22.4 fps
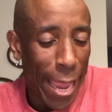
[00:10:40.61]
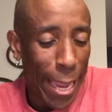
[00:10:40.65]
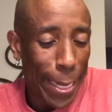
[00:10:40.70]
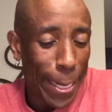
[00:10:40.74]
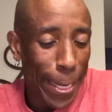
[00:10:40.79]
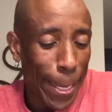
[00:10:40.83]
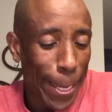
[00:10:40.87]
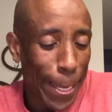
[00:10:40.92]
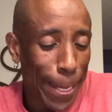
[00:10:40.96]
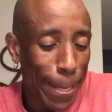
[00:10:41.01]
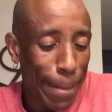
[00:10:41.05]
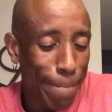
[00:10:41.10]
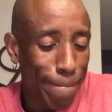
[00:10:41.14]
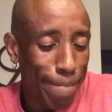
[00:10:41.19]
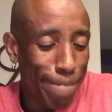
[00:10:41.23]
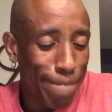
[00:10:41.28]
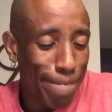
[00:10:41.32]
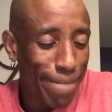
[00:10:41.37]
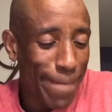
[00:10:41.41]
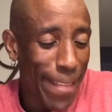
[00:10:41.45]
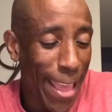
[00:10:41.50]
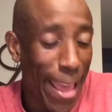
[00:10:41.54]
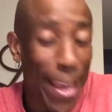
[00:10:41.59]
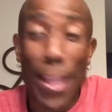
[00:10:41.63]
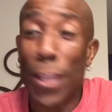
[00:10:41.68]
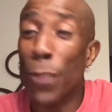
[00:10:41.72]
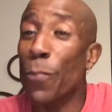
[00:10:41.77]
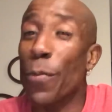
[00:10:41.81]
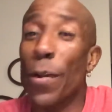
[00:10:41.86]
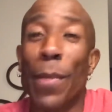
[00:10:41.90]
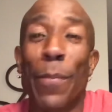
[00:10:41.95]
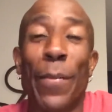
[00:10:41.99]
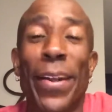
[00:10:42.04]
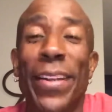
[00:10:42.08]
and uh, yeah,
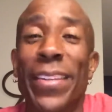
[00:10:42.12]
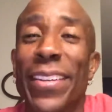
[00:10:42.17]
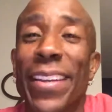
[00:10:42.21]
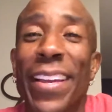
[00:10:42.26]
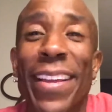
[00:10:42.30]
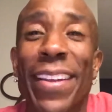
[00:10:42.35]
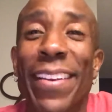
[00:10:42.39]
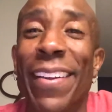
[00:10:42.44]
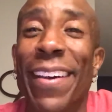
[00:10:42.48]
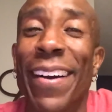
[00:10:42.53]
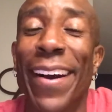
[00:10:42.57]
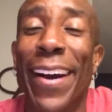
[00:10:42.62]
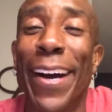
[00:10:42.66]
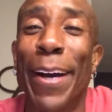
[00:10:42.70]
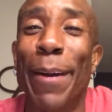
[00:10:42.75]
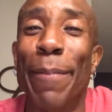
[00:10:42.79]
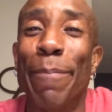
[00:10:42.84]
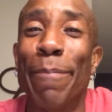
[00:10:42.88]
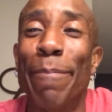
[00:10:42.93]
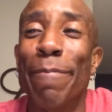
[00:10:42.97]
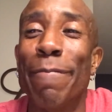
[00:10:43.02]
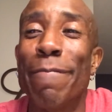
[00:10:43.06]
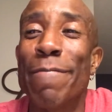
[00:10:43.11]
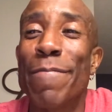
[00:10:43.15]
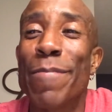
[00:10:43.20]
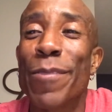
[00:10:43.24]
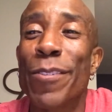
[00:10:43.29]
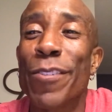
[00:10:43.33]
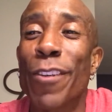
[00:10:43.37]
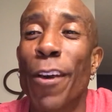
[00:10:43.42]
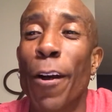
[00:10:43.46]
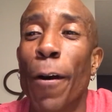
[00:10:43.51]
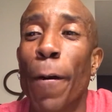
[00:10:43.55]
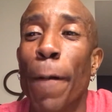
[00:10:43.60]
that's pretty much it. Um,
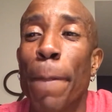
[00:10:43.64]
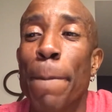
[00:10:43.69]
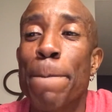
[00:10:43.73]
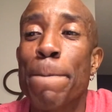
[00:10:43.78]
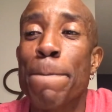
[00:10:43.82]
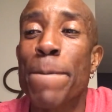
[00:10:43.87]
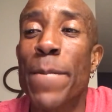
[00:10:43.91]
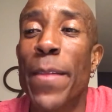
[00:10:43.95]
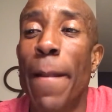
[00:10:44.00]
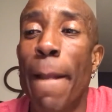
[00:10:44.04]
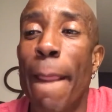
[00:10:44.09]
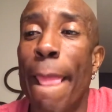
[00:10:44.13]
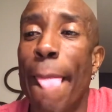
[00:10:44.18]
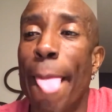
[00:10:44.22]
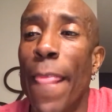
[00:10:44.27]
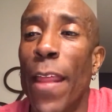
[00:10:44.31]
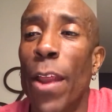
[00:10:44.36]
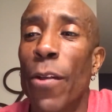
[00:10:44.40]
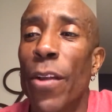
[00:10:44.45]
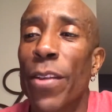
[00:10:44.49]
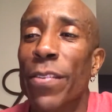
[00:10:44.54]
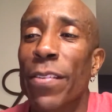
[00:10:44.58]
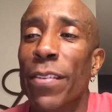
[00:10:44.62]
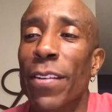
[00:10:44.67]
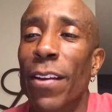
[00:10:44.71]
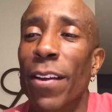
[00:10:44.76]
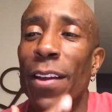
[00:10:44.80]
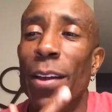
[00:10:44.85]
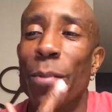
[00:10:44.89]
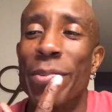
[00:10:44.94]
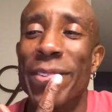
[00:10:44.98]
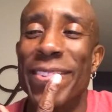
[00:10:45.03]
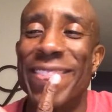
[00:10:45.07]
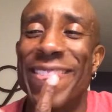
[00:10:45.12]
so
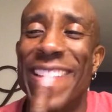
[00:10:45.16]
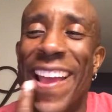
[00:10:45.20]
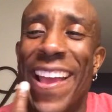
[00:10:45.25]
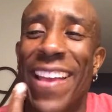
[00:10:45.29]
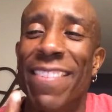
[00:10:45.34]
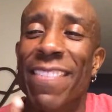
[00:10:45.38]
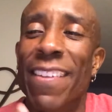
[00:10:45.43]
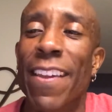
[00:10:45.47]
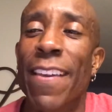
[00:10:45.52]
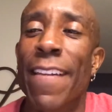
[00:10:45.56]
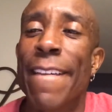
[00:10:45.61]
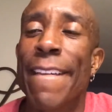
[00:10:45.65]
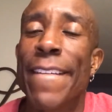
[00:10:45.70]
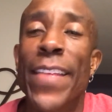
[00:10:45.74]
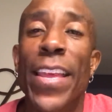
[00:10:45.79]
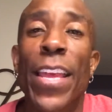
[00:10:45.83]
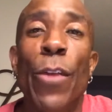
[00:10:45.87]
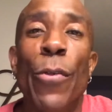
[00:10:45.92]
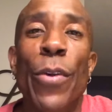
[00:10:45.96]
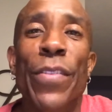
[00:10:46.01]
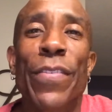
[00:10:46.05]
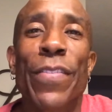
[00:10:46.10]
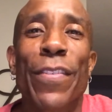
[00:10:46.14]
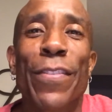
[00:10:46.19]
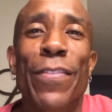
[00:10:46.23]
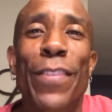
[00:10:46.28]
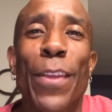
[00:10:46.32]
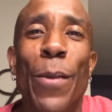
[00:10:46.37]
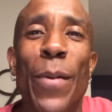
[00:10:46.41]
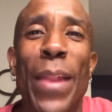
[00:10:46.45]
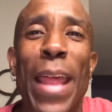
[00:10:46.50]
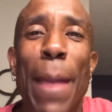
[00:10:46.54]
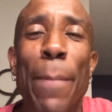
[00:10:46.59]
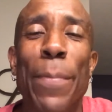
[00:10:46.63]
Interesting. Oh, that was nasty. Interesting
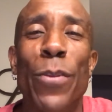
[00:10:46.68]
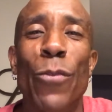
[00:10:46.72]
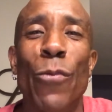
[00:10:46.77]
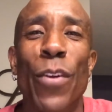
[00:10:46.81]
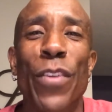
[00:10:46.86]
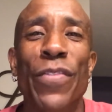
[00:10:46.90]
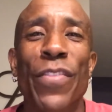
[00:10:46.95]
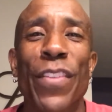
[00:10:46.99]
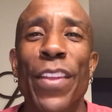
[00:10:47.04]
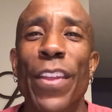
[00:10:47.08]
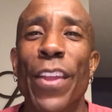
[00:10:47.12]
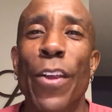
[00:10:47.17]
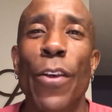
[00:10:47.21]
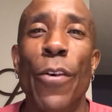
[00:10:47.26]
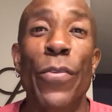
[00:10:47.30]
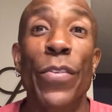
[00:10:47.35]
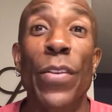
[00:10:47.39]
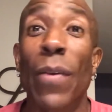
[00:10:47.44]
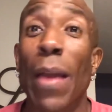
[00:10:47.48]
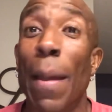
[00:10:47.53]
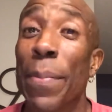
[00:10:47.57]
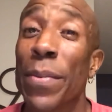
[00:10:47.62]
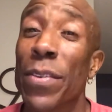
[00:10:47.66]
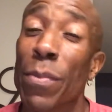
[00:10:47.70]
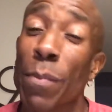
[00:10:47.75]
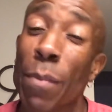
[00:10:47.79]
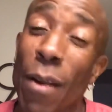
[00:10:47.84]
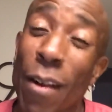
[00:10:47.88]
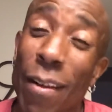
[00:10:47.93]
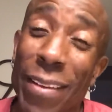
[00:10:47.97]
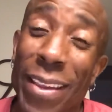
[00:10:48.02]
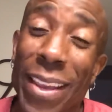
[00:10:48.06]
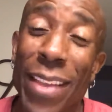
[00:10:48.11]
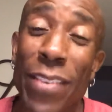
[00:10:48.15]
to see what happens the rest of the year. See what happens
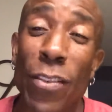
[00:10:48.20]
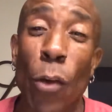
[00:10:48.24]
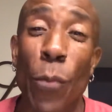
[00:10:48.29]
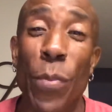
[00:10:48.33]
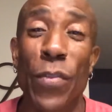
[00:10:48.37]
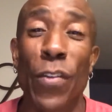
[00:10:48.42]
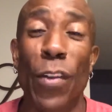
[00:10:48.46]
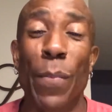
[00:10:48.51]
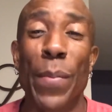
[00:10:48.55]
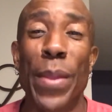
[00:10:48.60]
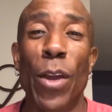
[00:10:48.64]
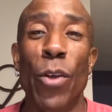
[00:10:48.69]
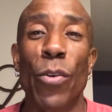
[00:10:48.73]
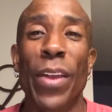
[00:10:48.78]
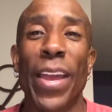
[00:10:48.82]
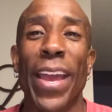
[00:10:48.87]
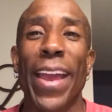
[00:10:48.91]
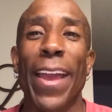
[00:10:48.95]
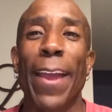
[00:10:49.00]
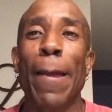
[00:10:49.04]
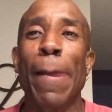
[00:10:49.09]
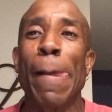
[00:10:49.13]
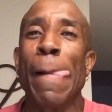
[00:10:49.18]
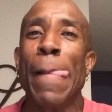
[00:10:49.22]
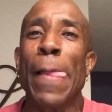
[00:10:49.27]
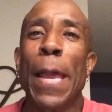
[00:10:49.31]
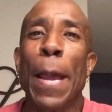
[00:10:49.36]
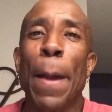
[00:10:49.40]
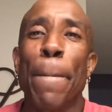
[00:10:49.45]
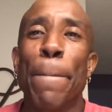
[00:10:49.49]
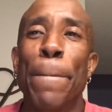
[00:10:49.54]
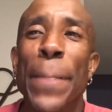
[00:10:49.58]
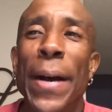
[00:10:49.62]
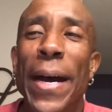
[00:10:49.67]
to Marquez. Hope it's going to be okay.
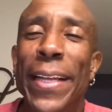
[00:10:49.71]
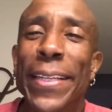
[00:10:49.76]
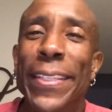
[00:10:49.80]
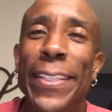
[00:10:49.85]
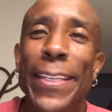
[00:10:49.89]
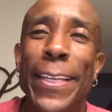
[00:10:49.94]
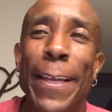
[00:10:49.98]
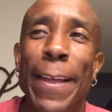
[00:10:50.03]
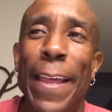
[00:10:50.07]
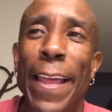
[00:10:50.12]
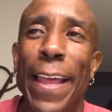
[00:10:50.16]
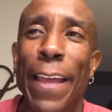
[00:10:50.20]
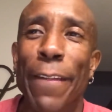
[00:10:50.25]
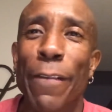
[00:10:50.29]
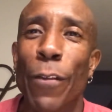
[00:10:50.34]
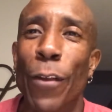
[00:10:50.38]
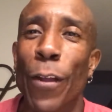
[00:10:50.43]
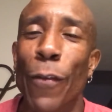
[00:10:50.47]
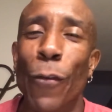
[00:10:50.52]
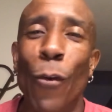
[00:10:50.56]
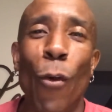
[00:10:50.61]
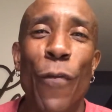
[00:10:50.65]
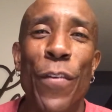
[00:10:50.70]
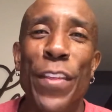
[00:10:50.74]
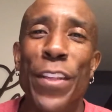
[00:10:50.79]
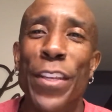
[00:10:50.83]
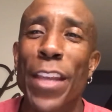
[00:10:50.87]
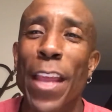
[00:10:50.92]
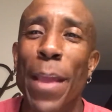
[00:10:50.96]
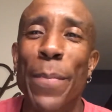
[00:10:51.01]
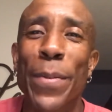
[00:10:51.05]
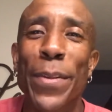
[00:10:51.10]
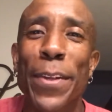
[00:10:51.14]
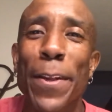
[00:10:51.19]
But if it, if going
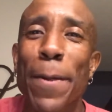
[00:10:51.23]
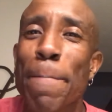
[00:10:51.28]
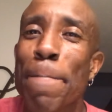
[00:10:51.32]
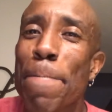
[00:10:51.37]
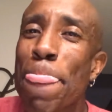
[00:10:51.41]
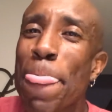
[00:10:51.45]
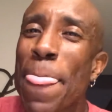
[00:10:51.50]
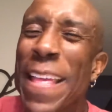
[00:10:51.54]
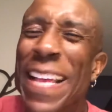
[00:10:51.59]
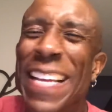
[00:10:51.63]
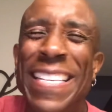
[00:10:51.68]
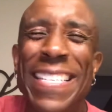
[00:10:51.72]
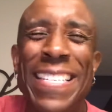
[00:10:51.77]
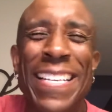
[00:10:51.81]
for the championship,